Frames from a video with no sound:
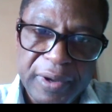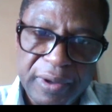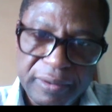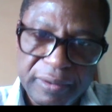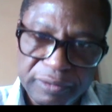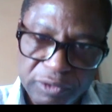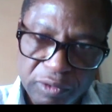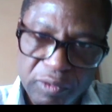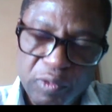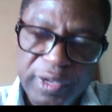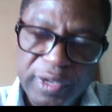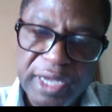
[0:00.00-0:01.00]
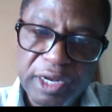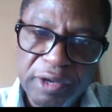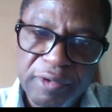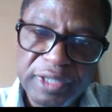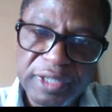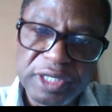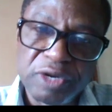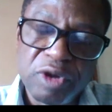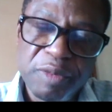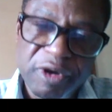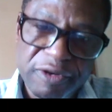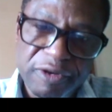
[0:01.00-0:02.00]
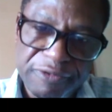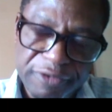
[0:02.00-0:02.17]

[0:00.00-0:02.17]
So we can increase the number of